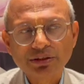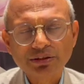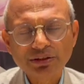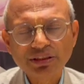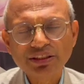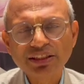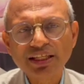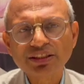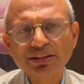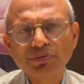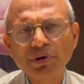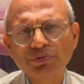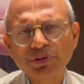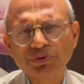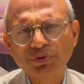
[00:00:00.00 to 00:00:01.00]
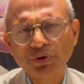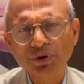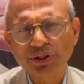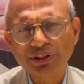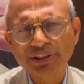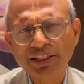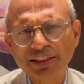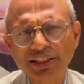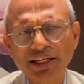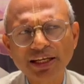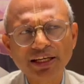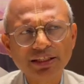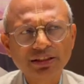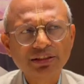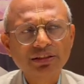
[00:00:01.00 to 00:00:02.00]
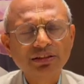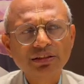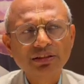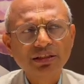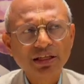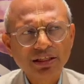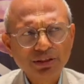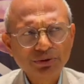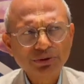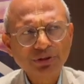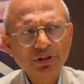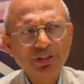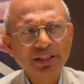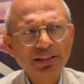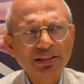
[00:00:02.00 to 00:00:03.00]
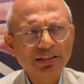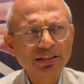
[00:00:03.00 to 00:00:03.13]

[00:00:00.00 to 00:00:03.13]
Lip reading: So these are some of the focus area, and you saw that.